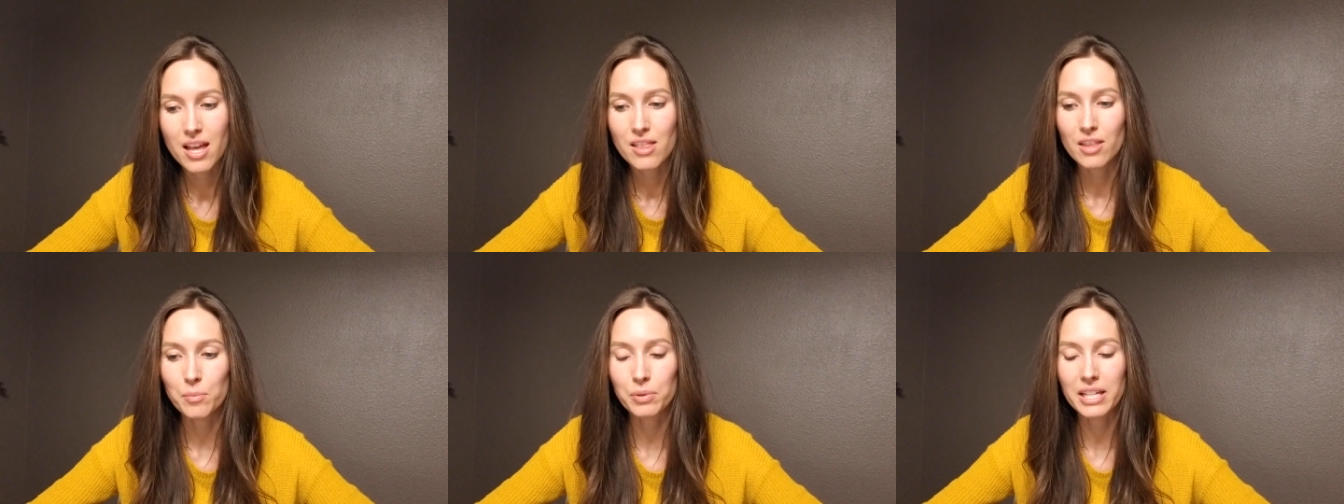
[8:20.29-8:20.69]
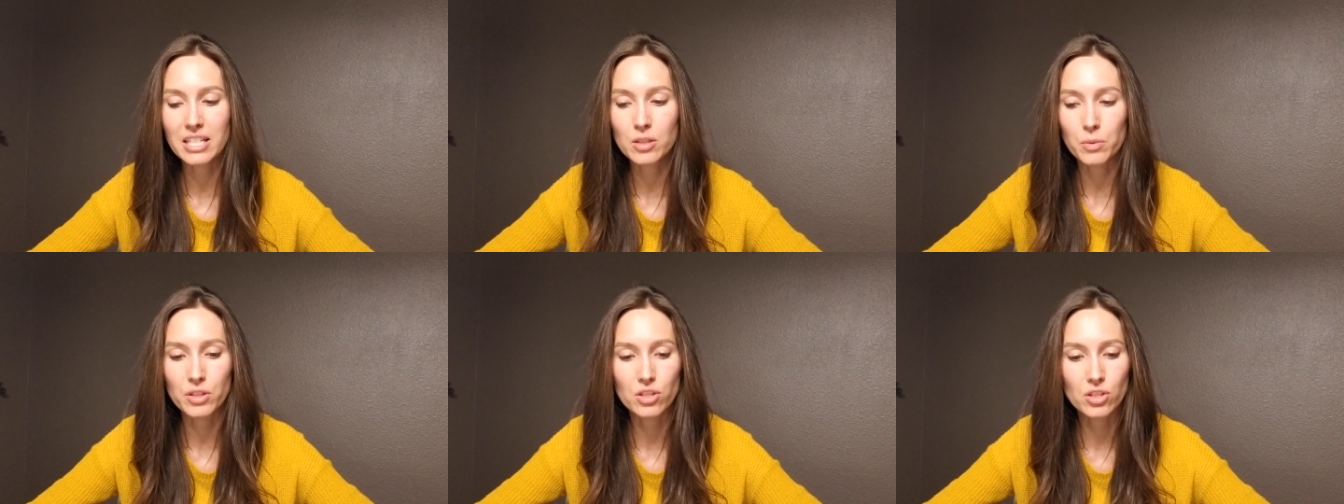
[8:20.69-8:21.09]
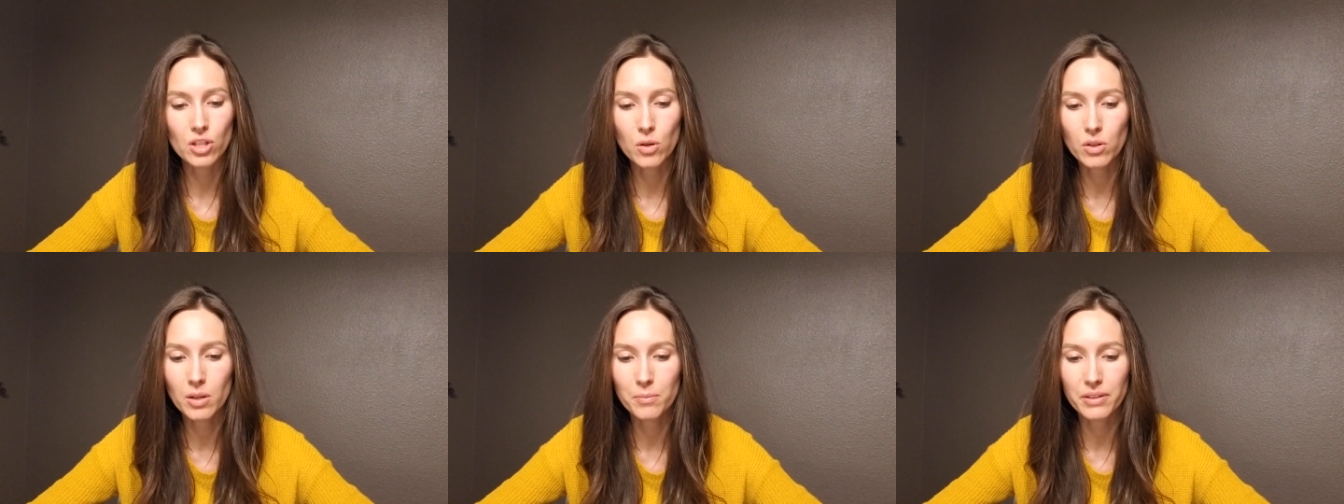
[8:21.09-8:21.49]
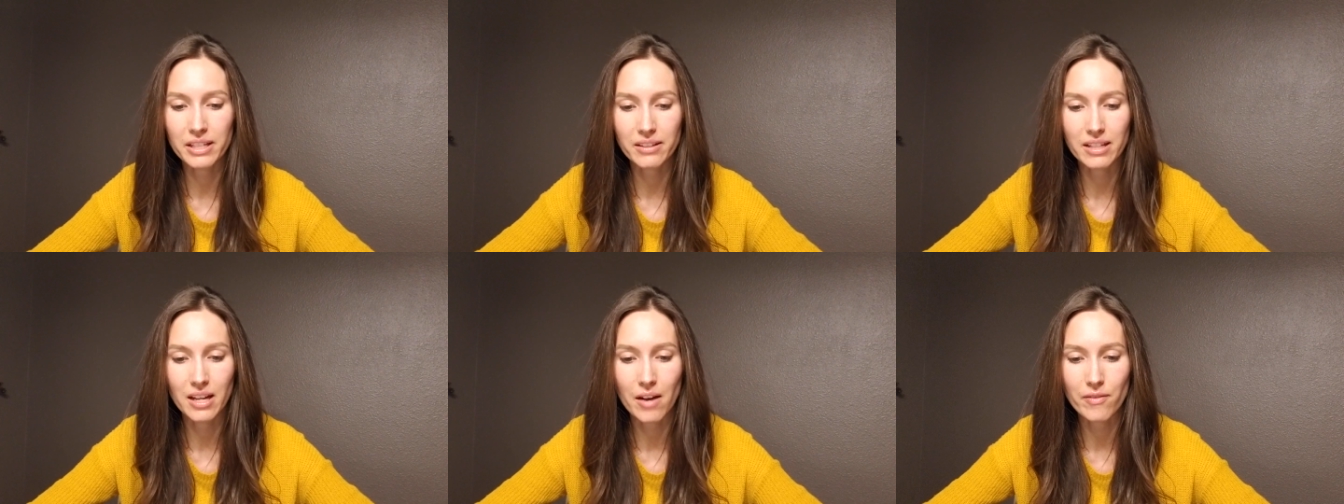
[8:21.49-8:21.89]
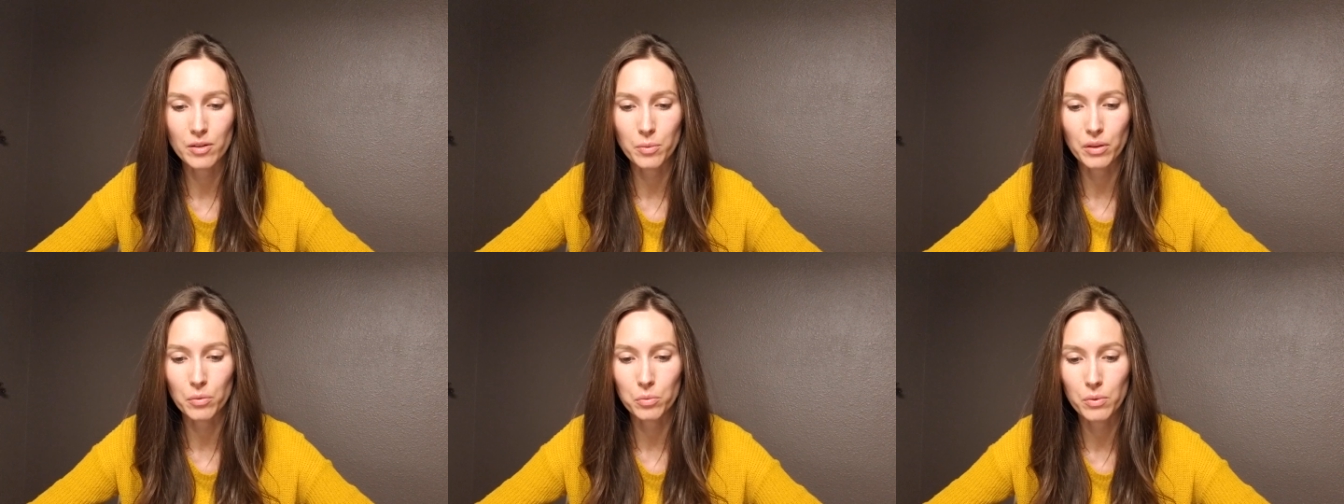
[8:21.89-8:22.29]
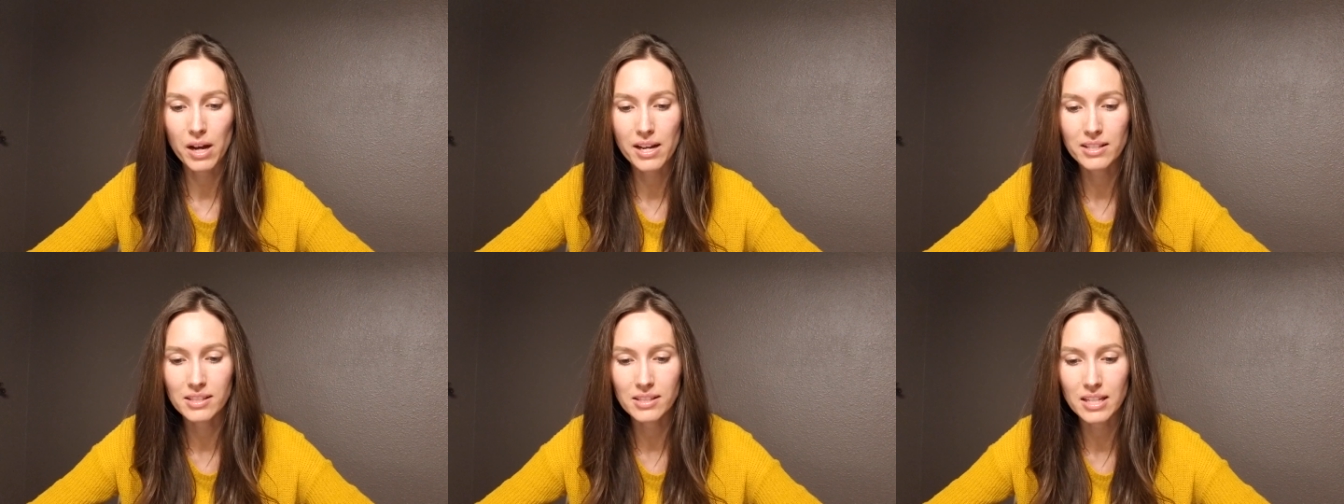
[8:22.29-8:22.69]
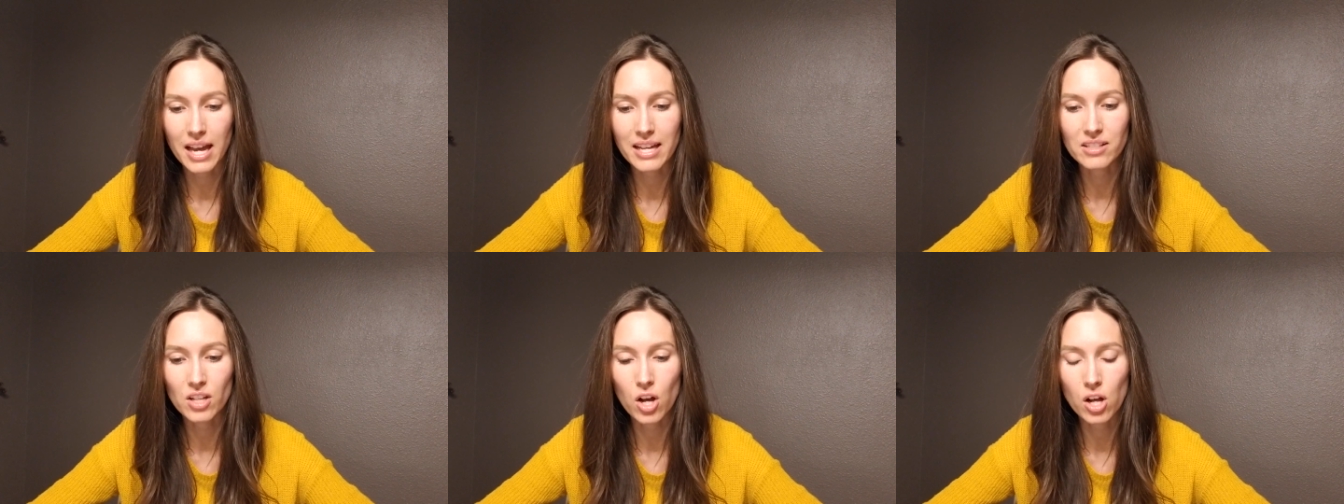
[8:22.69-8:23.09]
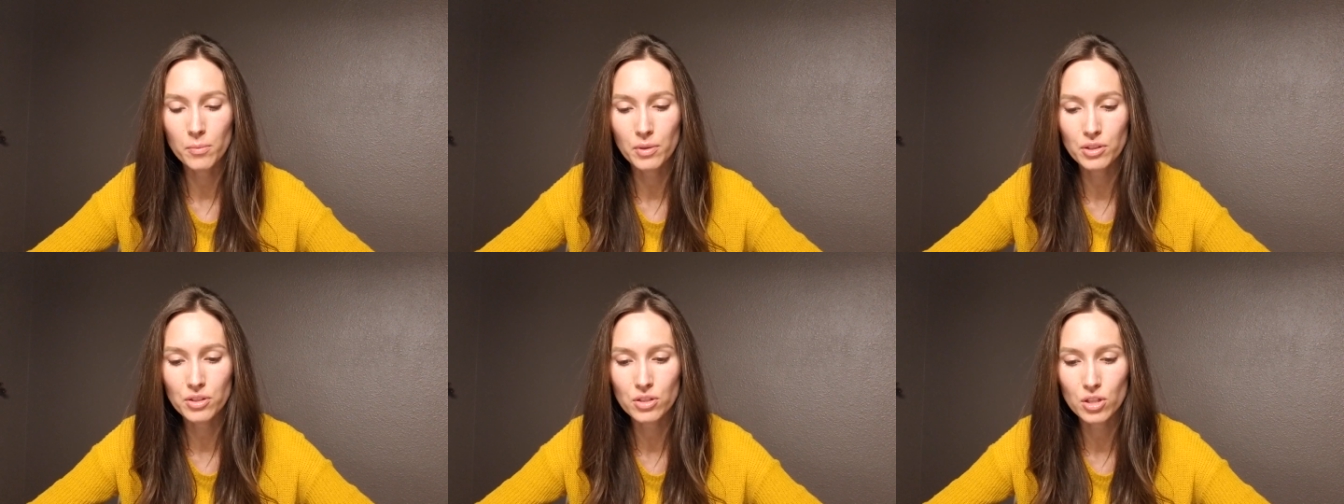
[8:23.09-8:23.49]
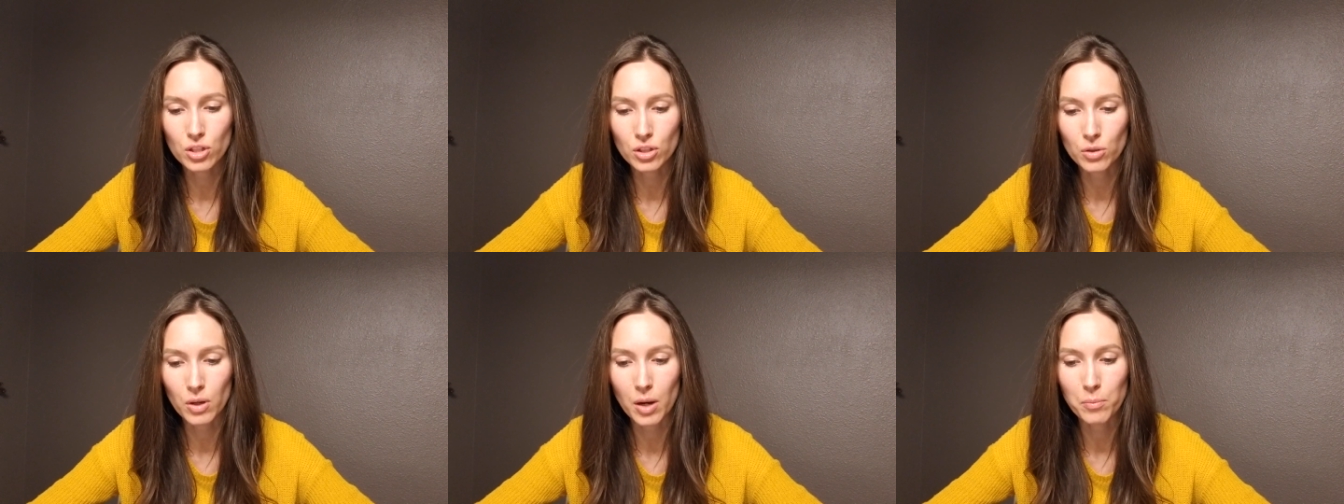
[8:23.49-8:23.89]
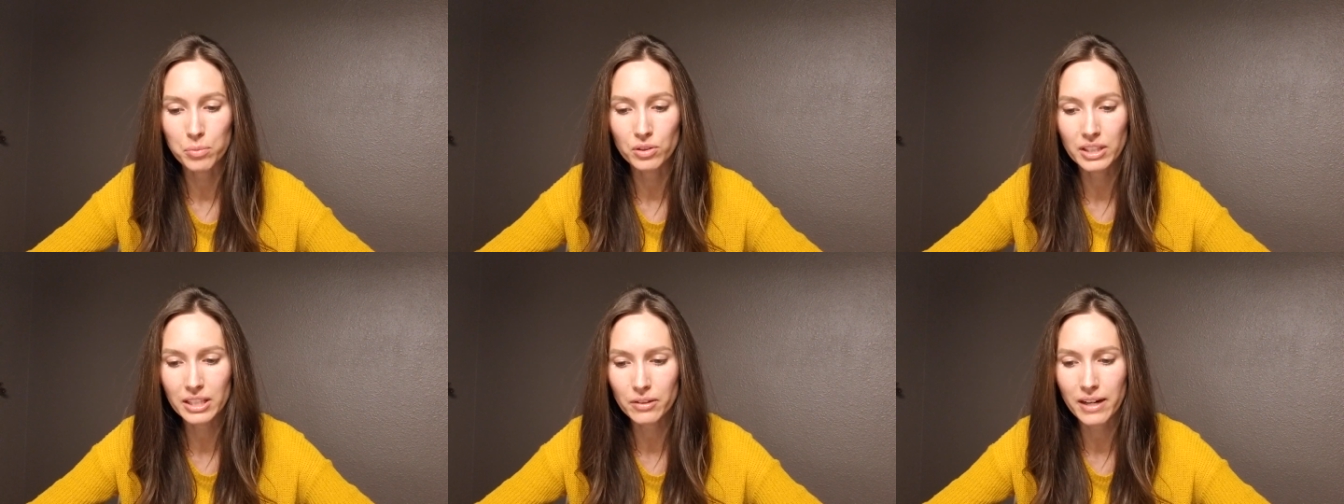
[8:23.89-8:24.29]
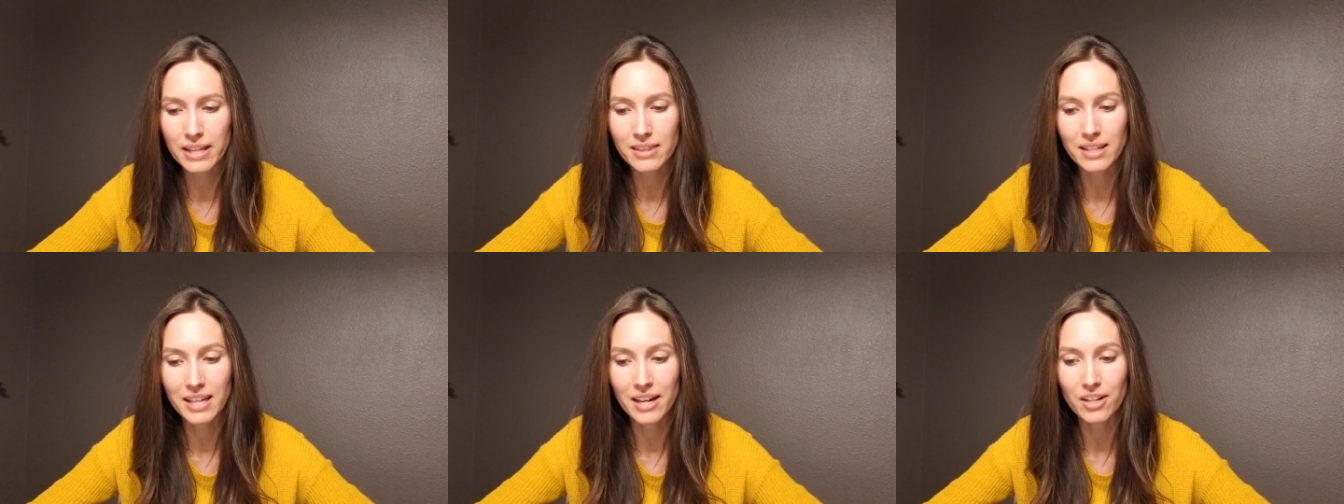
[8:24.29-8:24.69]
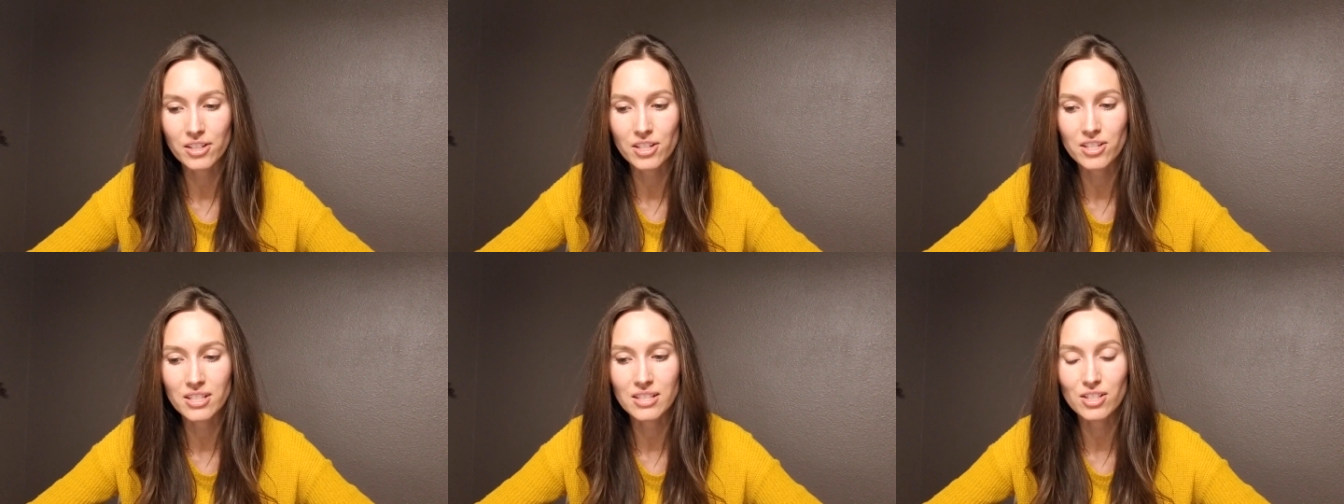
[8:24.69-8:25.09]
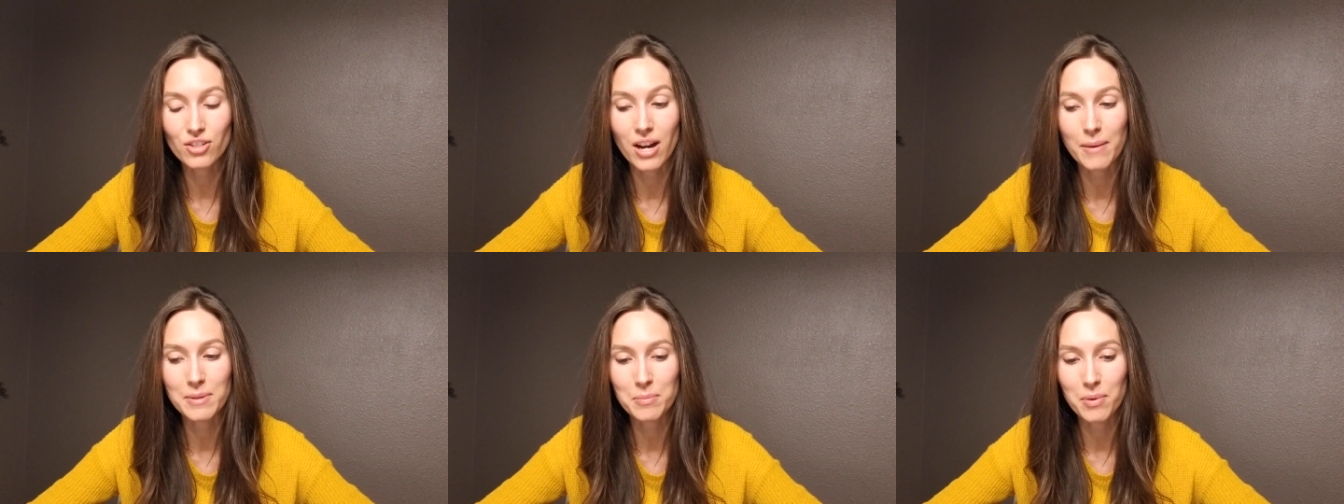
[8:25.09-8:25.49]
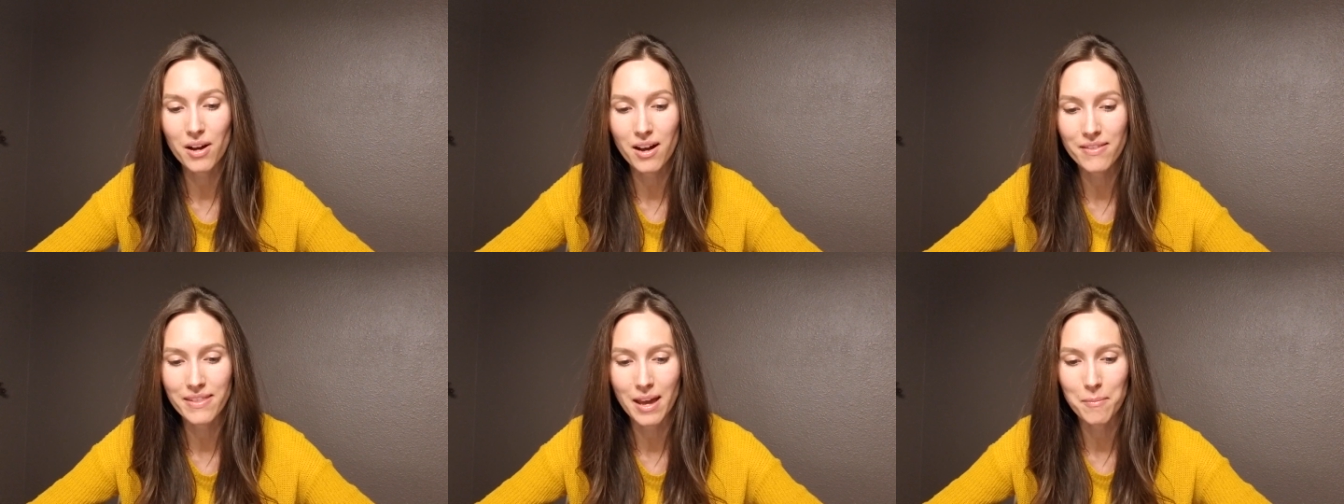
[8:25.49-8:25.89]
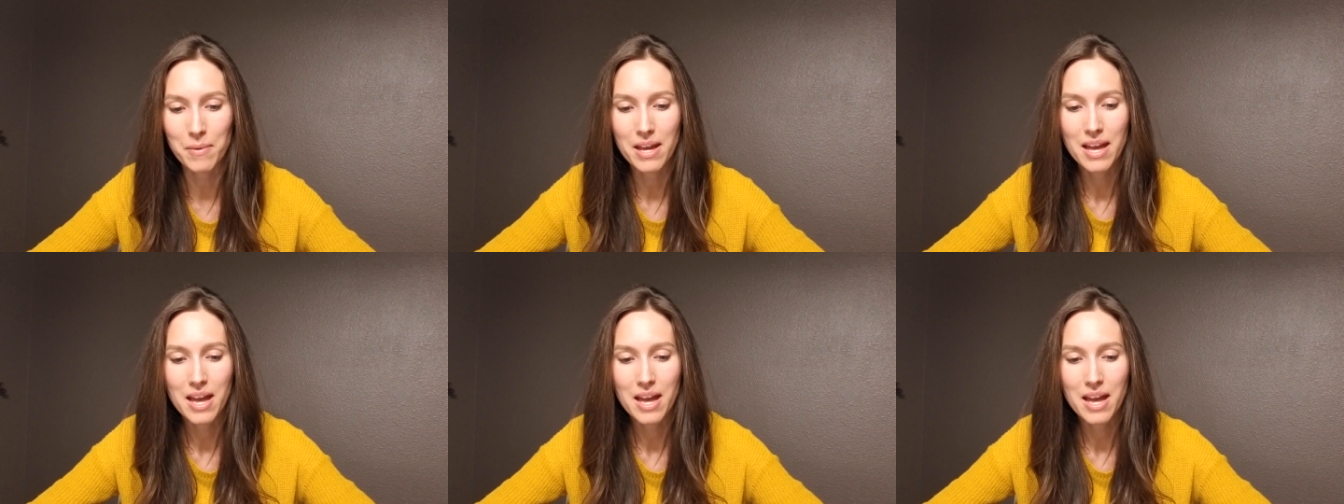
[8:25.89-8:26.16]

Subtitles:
The plates were so completely covered with rust as almost to obliterate the characters inscribed upon them,